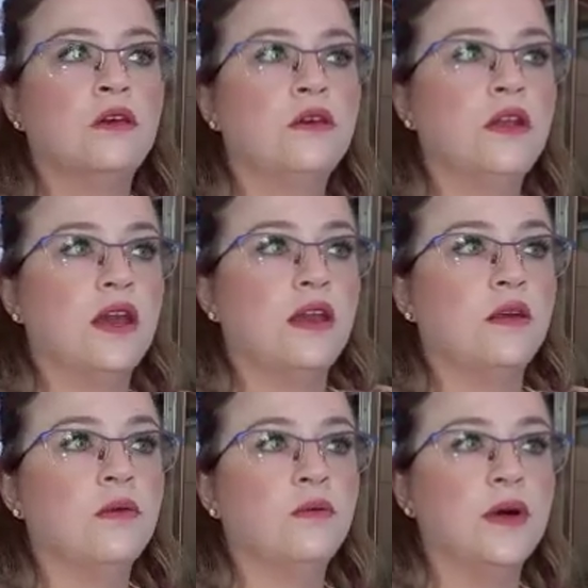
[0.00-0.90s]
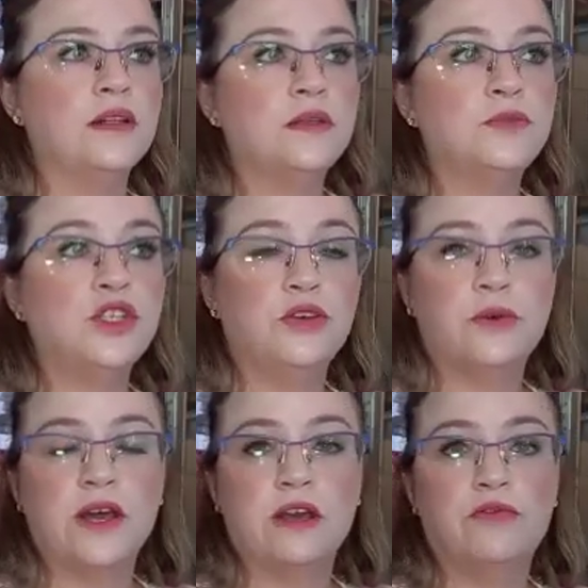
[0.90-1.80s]
Good day. Welcome to
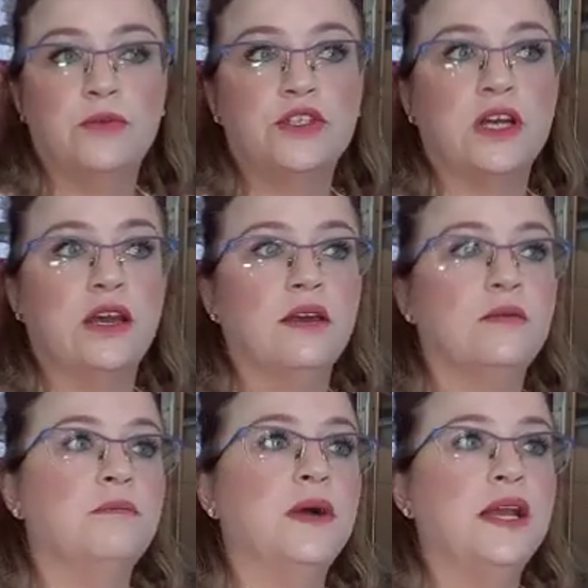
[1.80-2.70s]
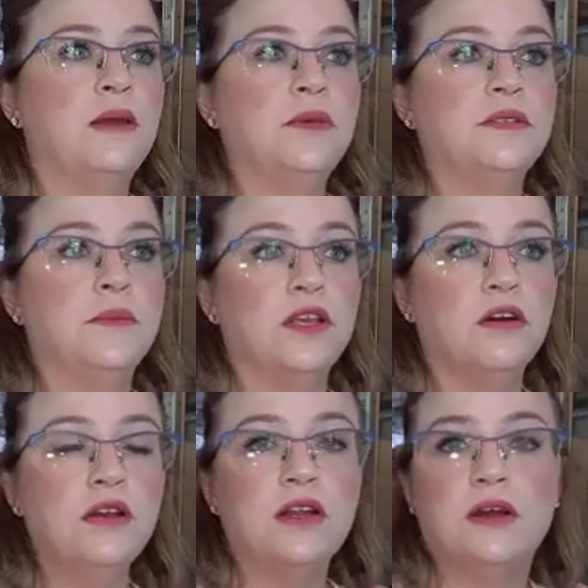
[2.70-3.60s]
UIF Moshe. My name is
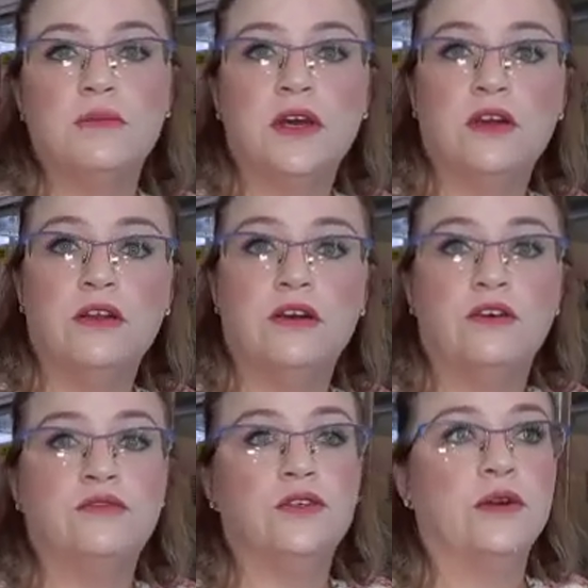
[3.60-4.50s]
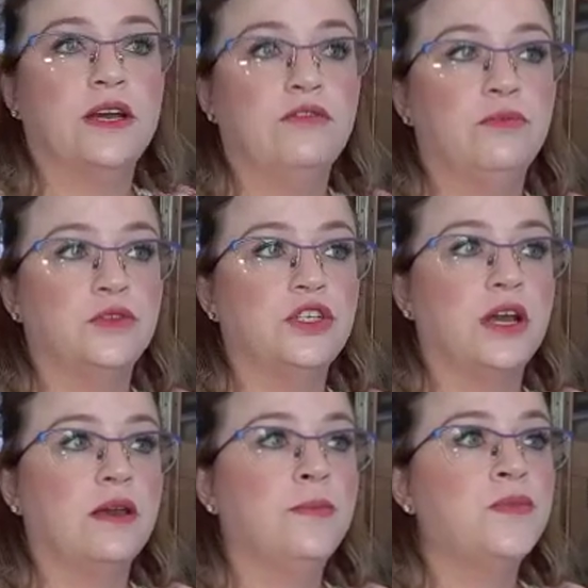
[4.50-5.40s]
Mignon and I'm the owner of UIF
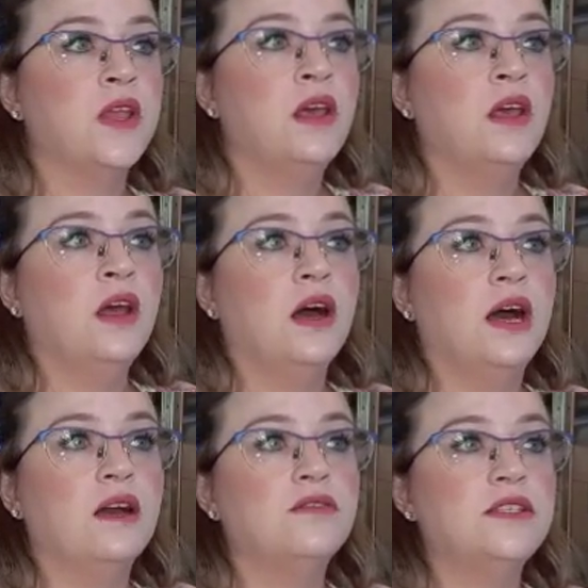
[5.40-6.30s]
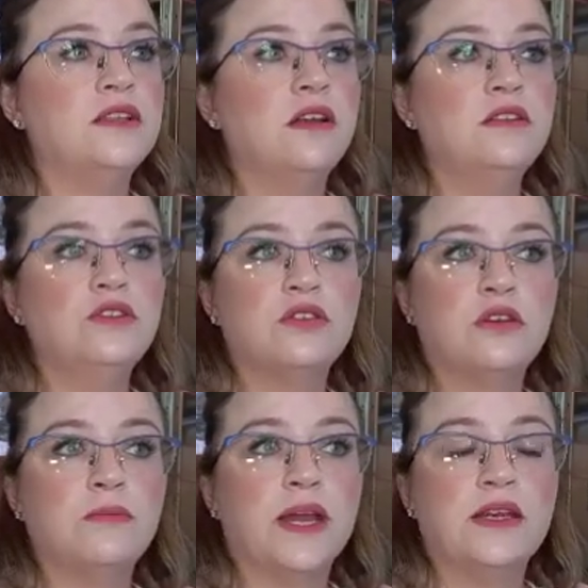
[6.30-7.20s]
Moshe. I've decided to
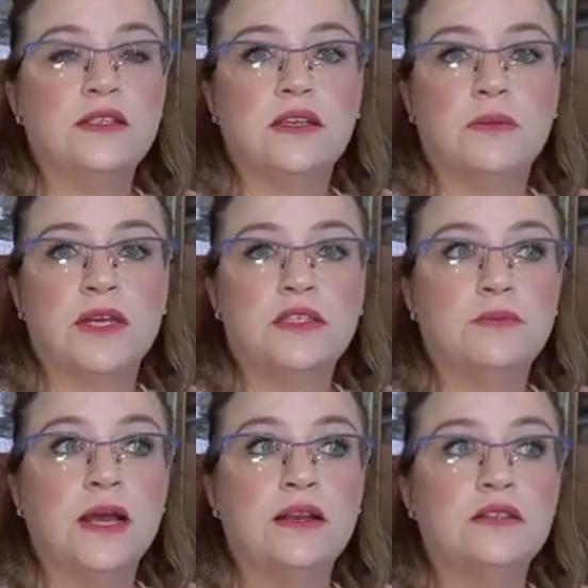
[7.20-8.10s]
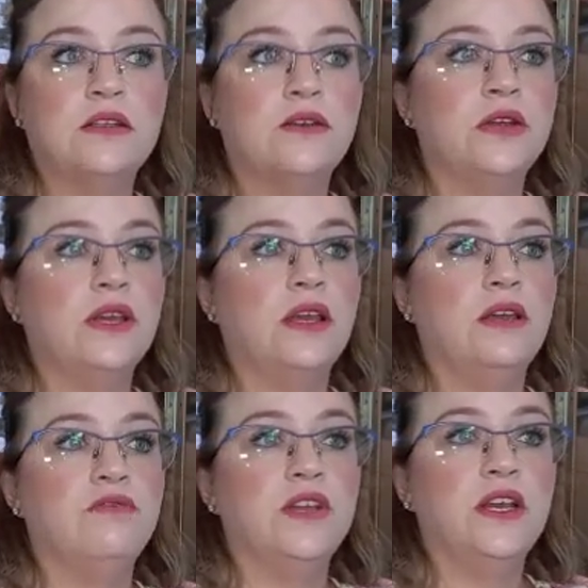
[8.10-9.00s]
start making some
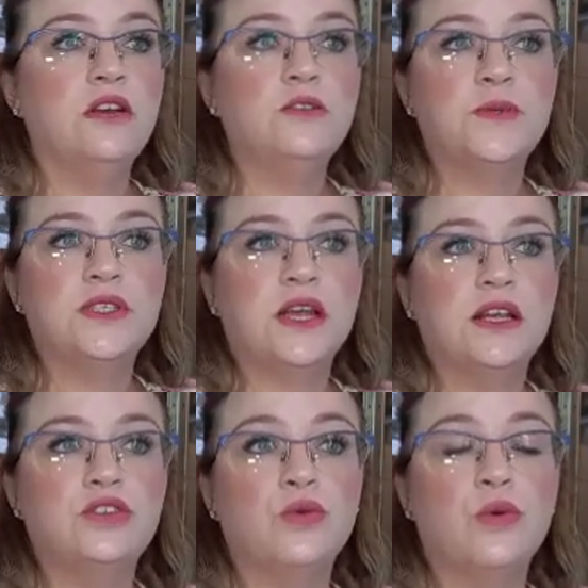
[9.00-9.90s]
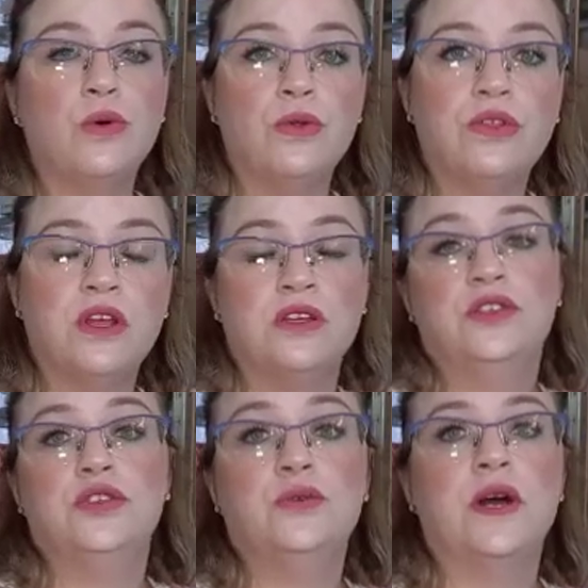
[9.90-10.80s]
explanatory videos pertaining to all
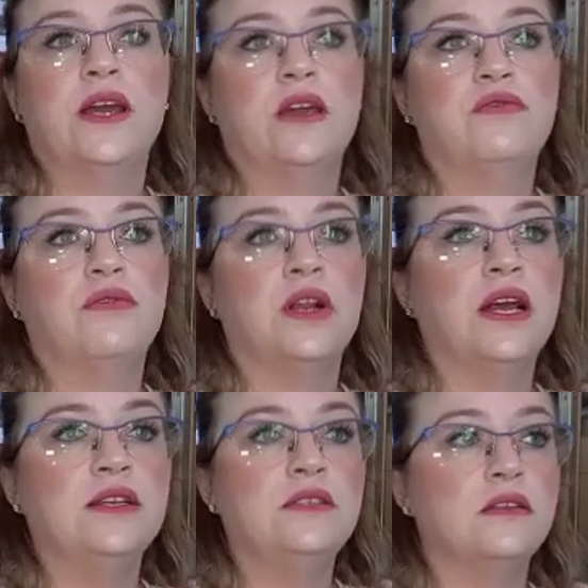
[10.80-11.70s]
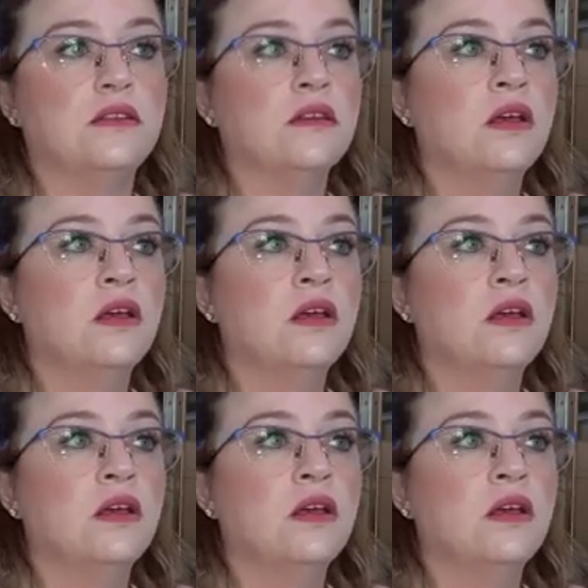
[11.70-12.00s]
things UIF related.